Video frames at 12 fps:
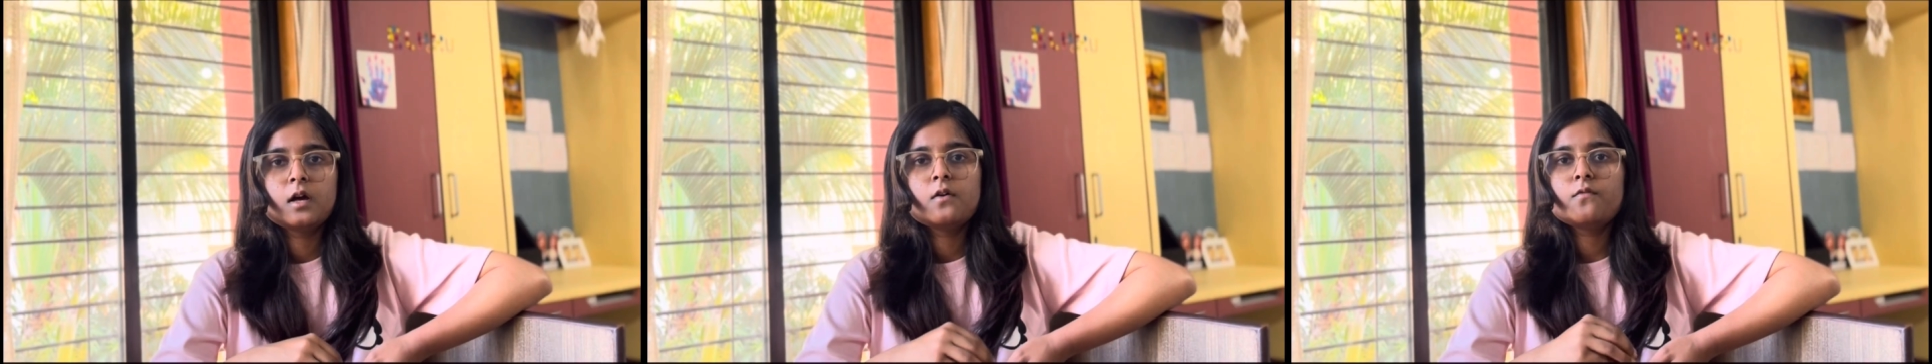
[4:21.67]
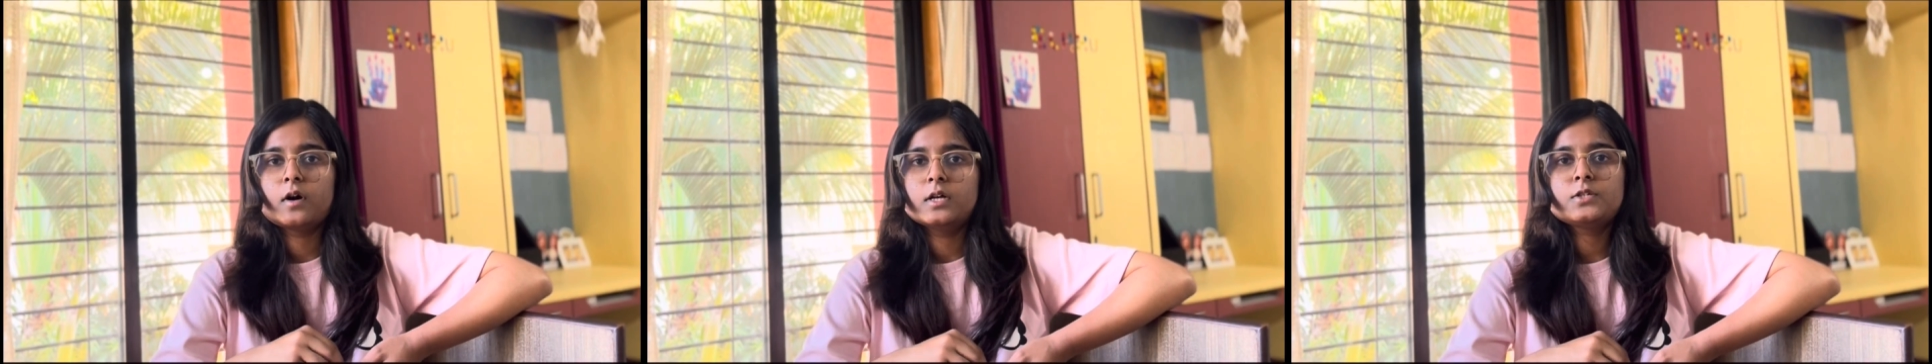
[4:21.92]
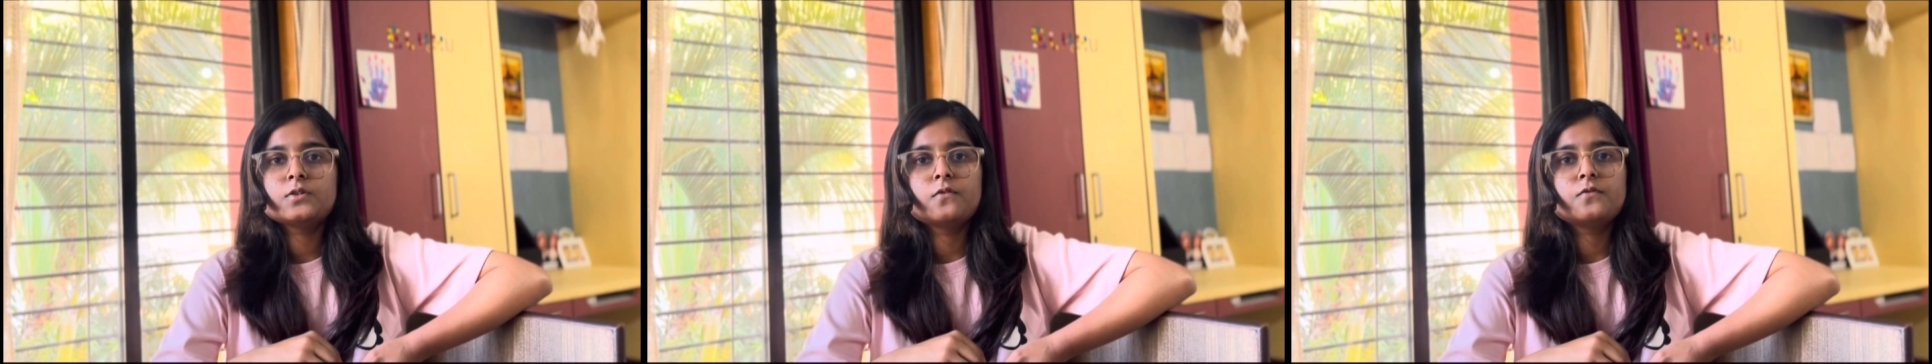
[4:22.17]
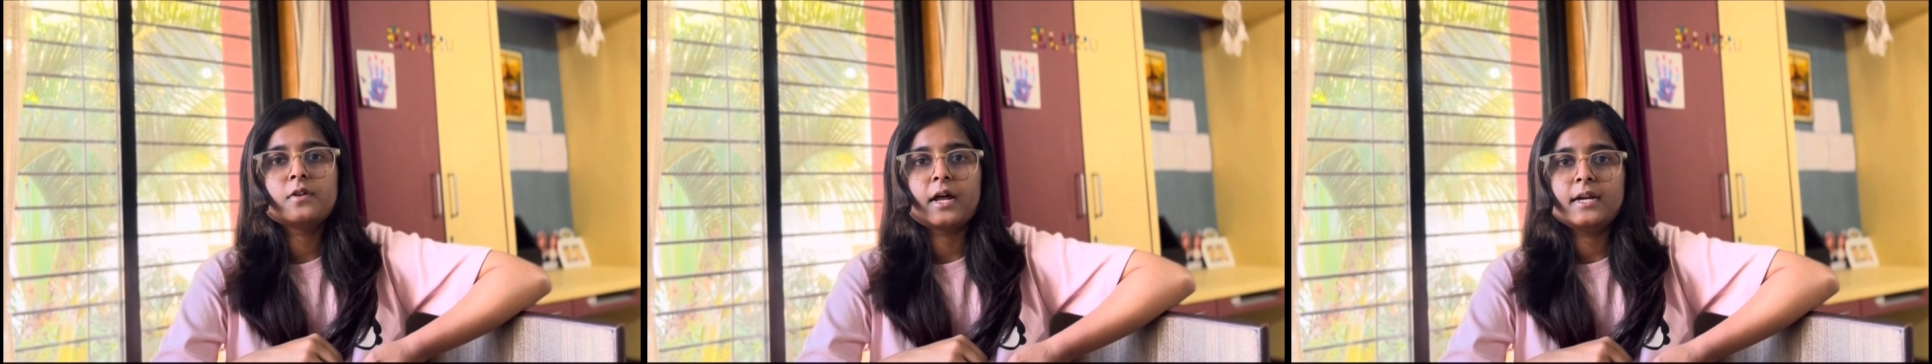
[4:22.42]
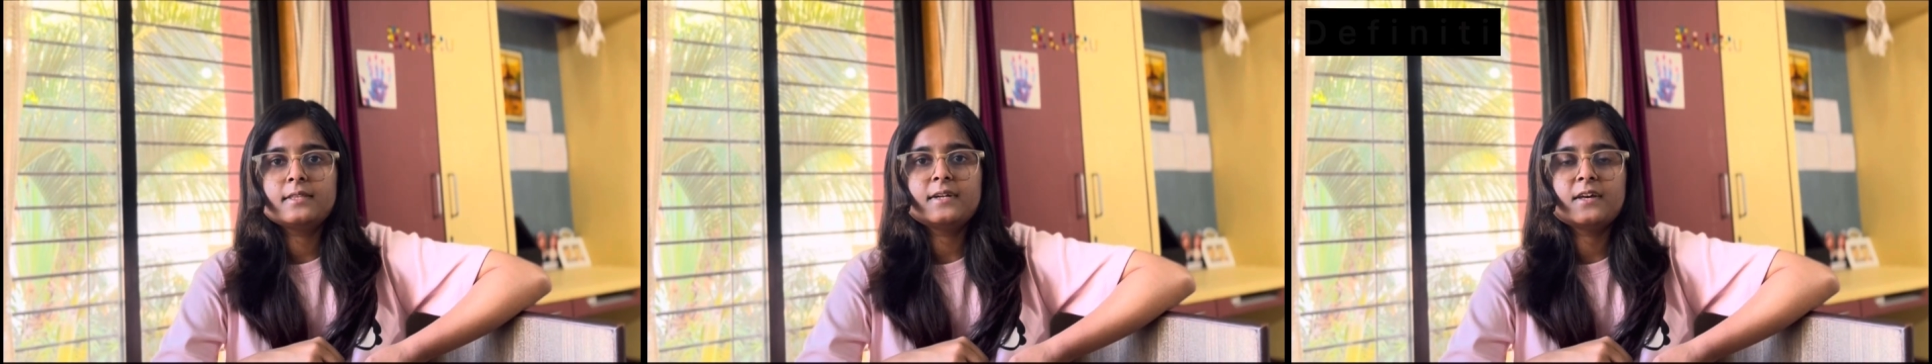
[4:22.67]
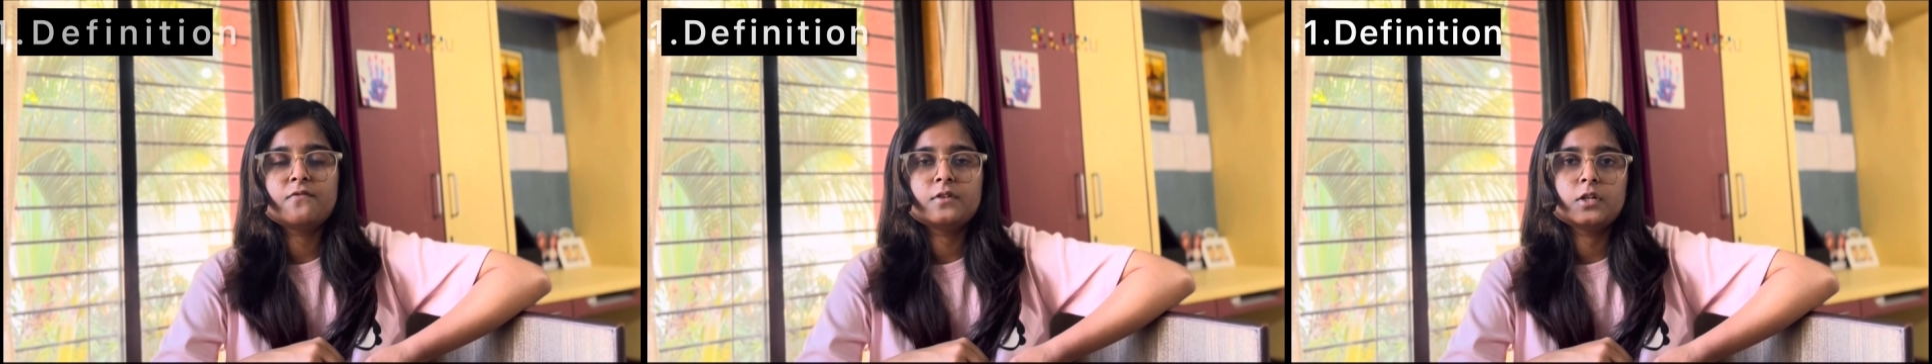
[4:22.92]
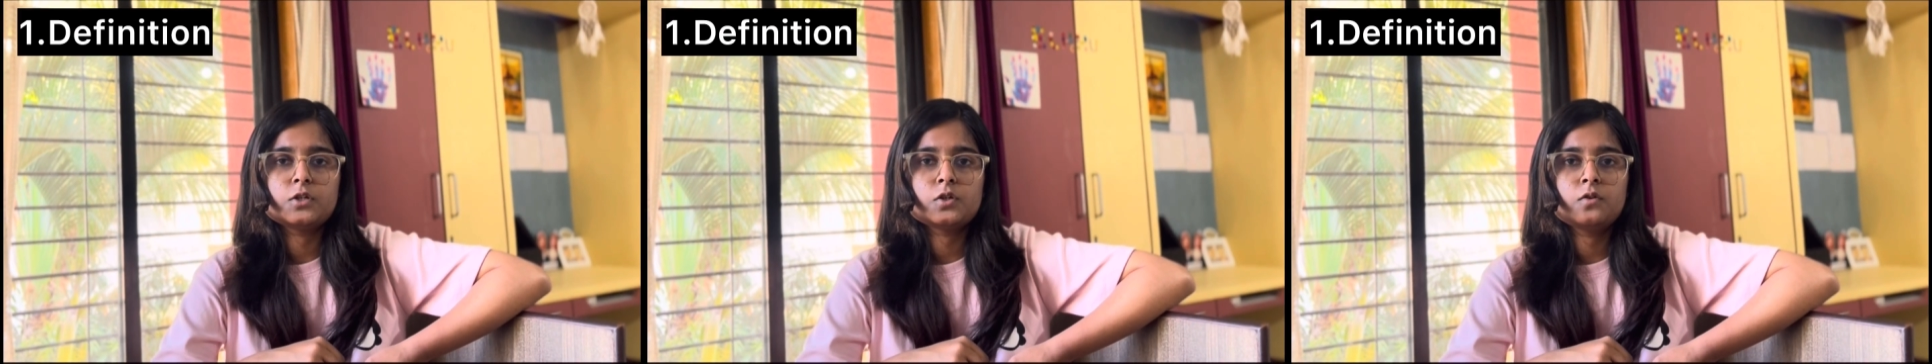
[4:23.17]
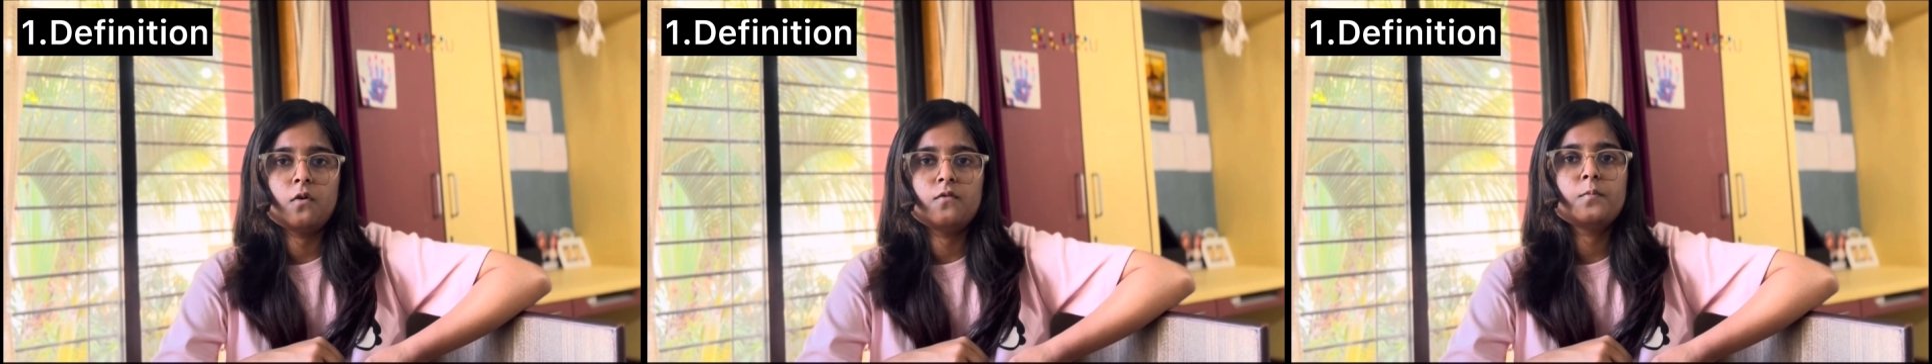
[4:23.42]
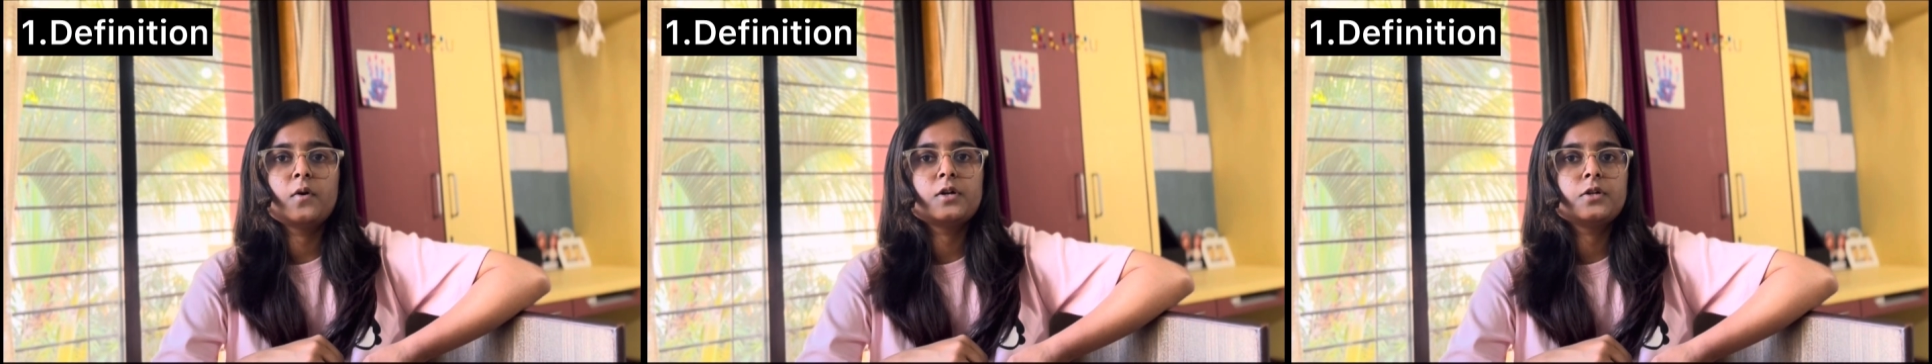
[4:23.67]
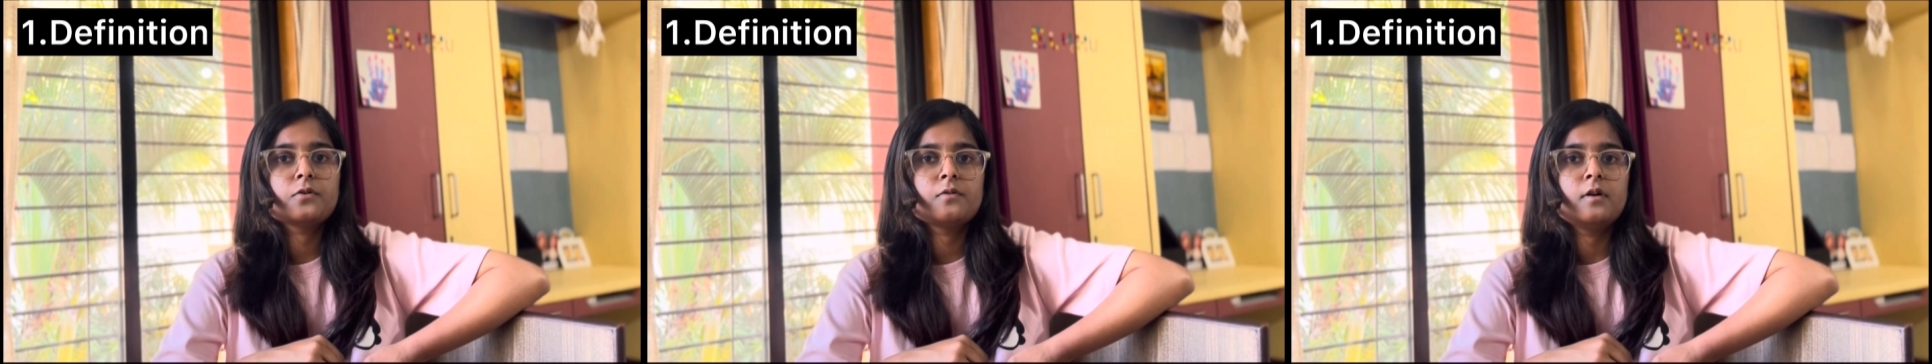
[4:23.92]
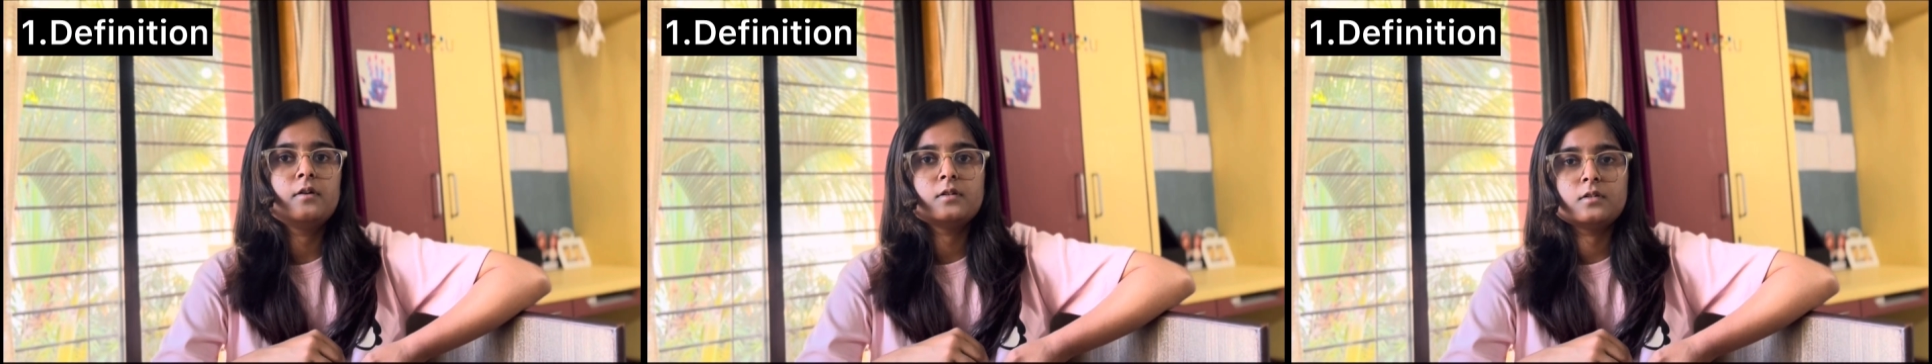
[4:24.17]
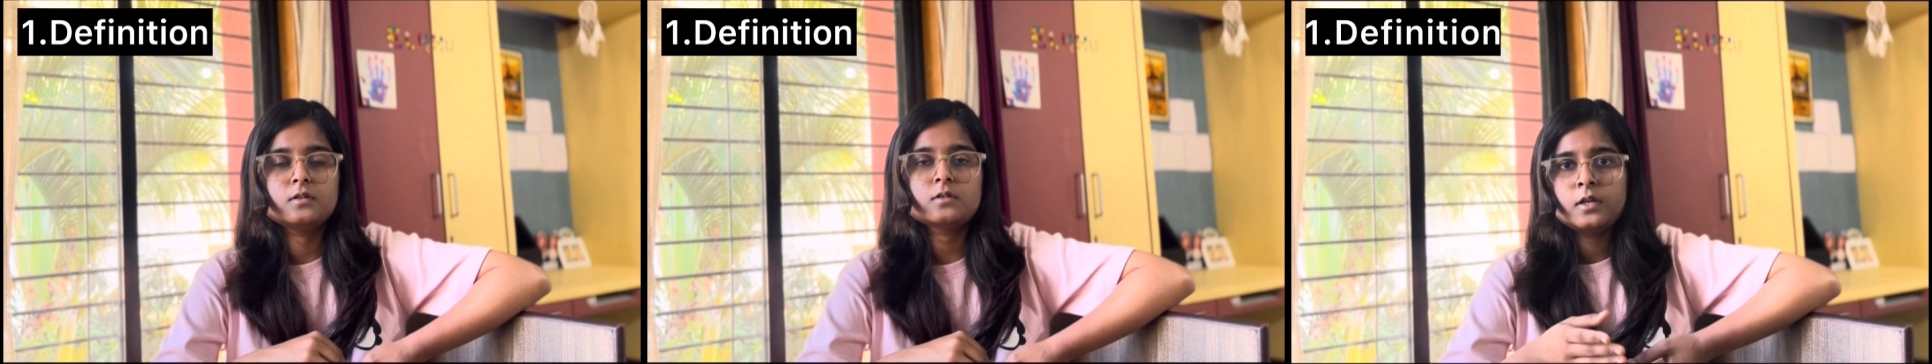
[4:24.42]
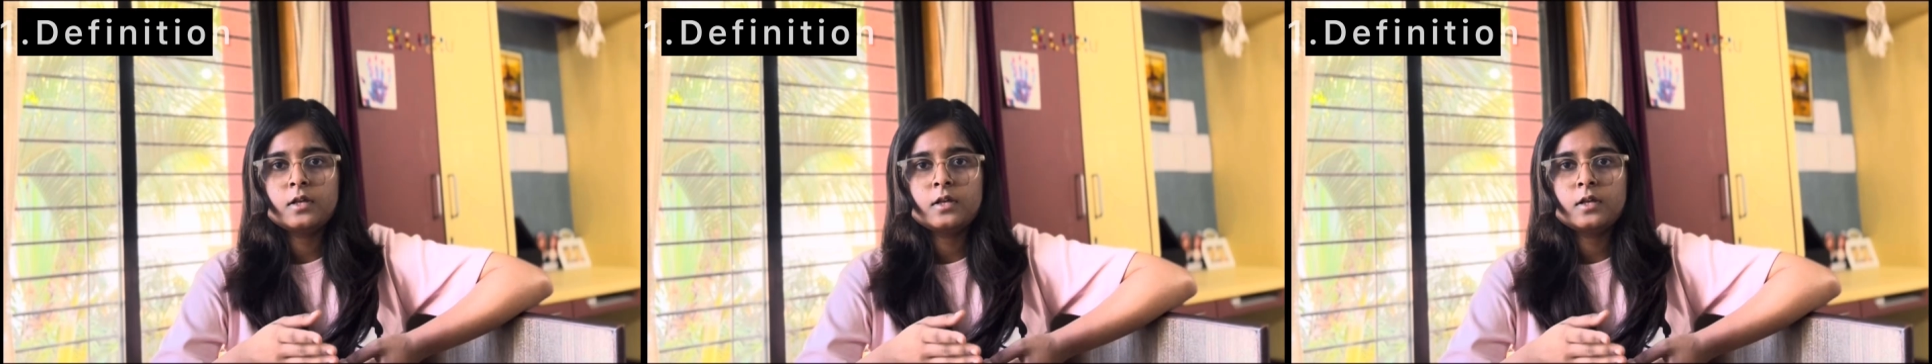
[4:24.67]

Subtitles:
First, you have to write the definition of a particular disease.